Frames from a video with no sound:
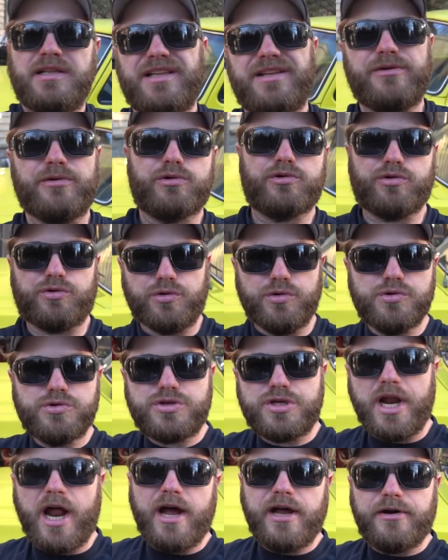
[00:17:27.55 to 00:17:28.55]
a little
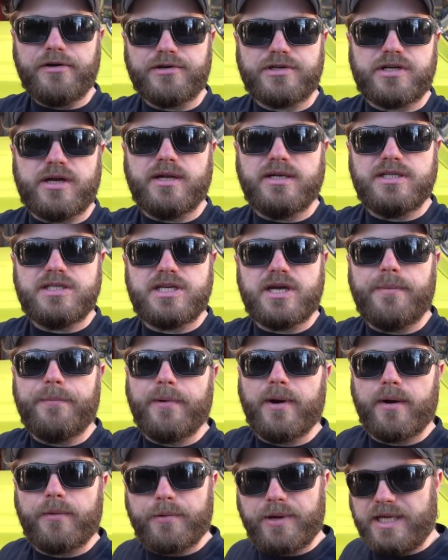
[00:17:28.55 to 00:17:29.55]
cruise night or something
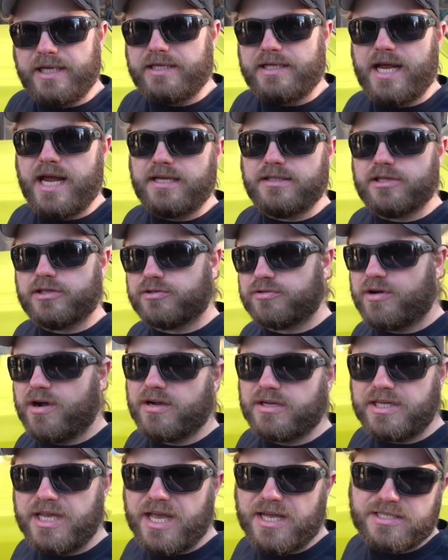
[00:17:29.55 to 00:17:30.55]
somewhere, we can take the
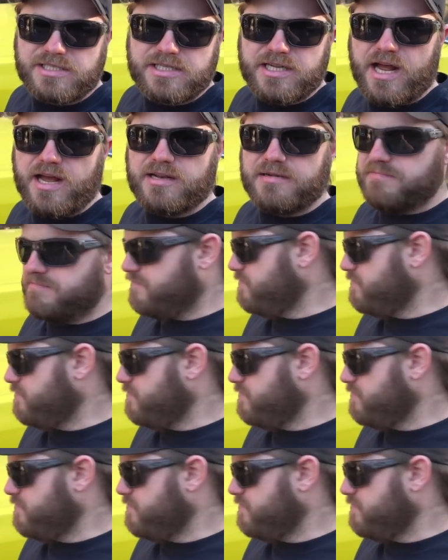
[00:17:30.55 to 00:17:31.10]
truck. Yeah, it's not